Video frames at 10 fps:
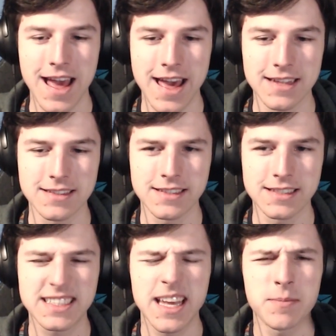and
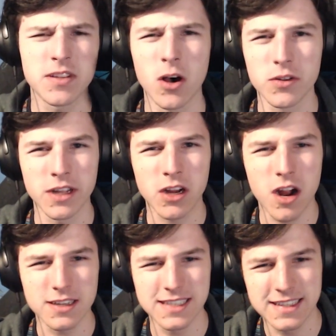skipped all the
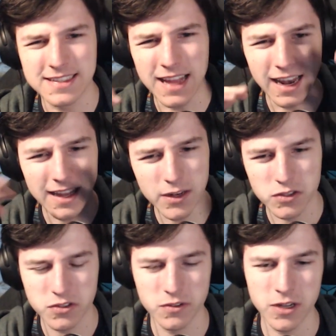cards that did a little
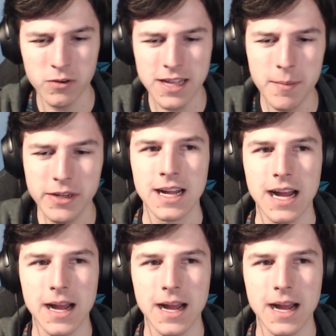to no damage.